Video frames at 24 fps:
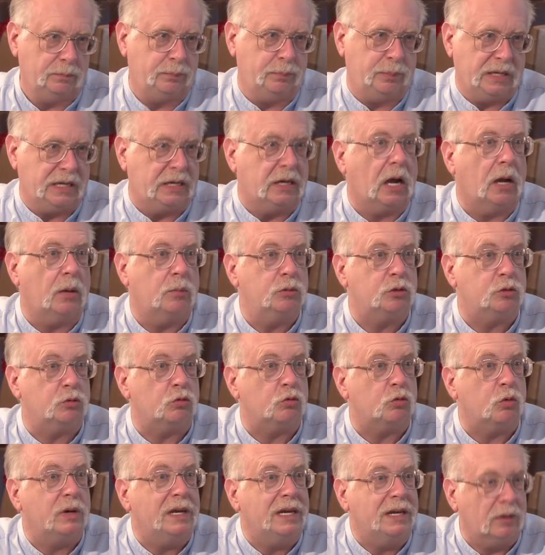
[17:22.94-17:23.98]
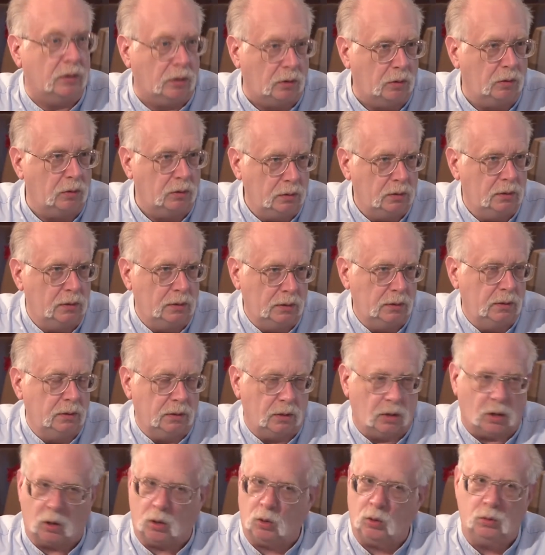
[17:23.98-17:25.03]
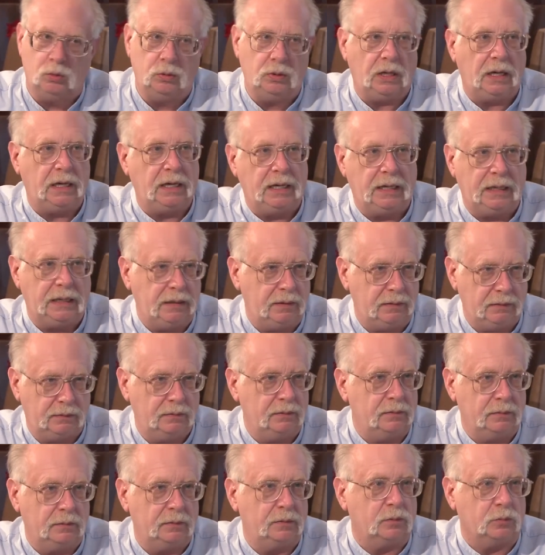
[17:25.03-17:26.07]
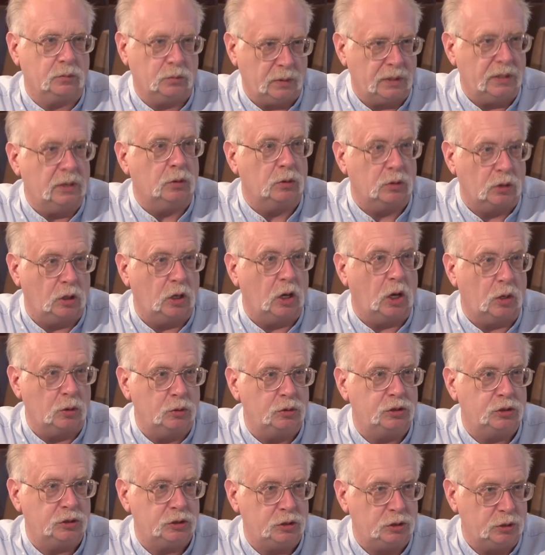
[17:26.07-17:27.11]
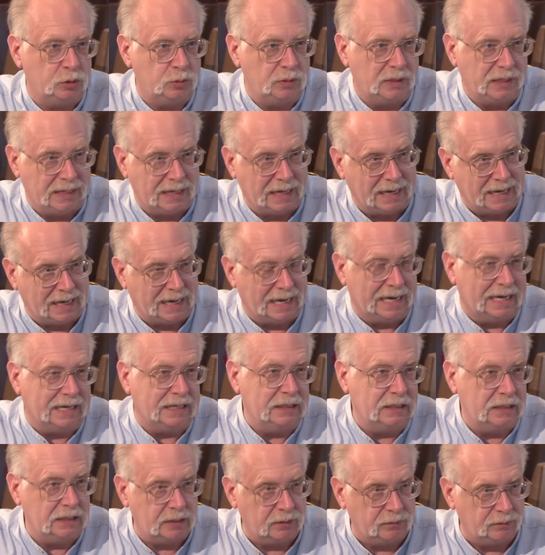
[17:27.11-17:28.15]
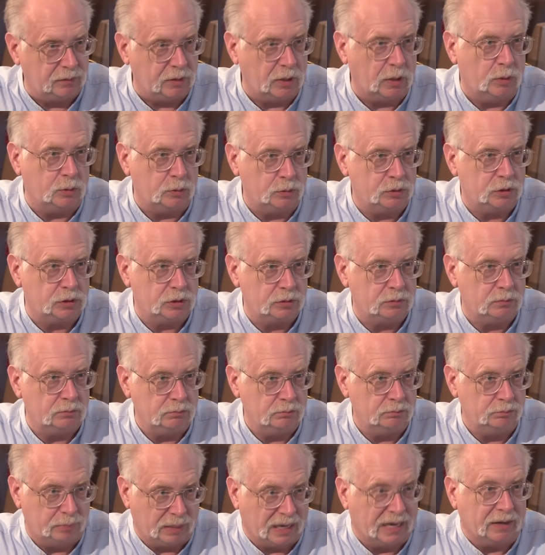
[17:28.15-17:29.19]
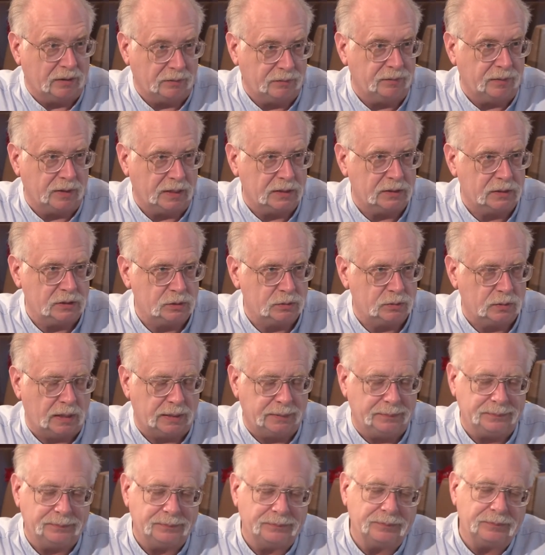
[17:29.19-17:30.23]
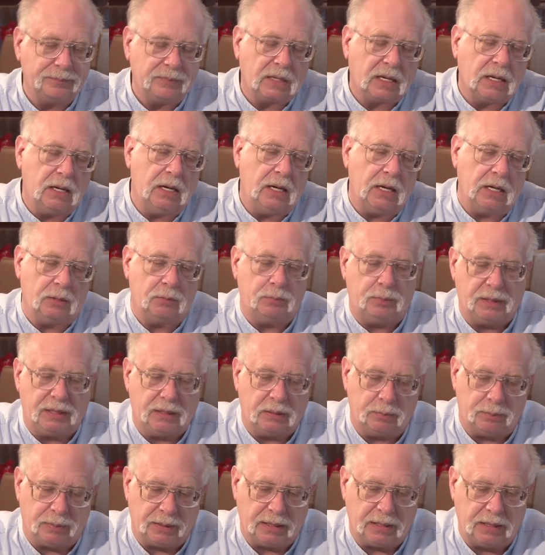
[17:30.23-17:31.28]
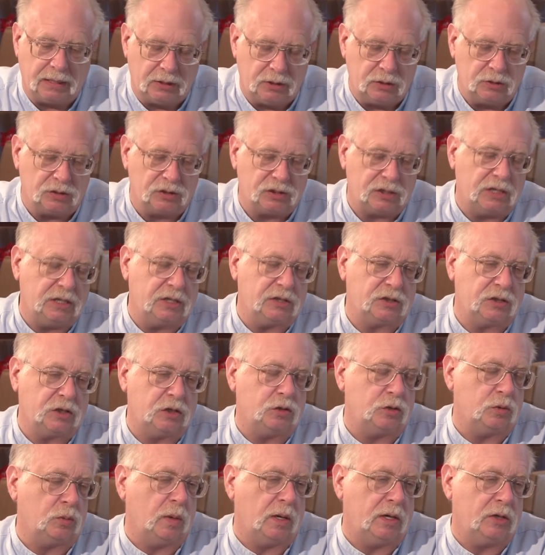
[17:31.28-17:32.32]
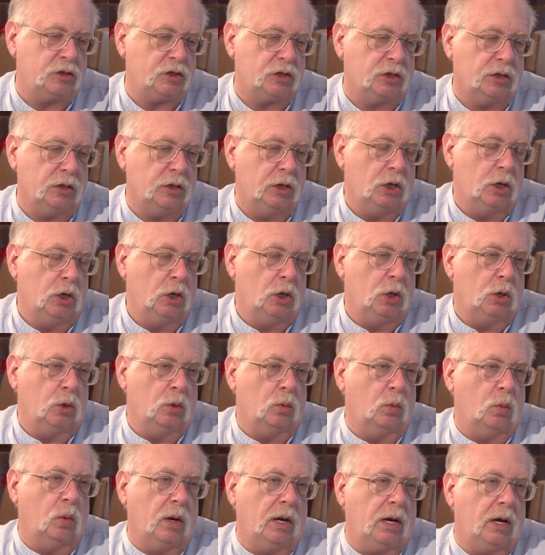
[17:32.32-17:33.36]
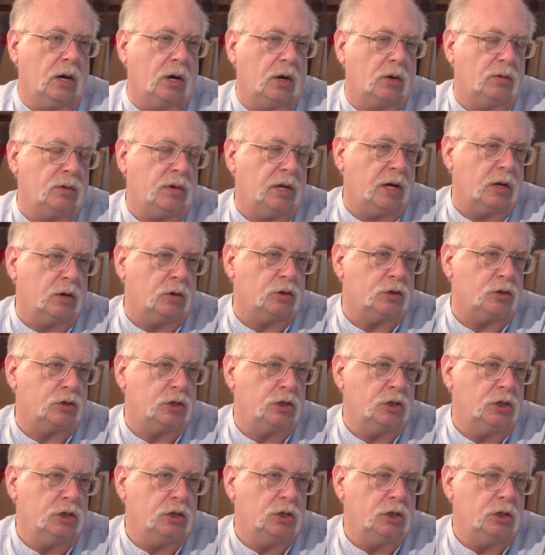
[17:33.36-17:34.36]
becomes real only real close to the end of those benefits, right? In B2B, you see a situation where there's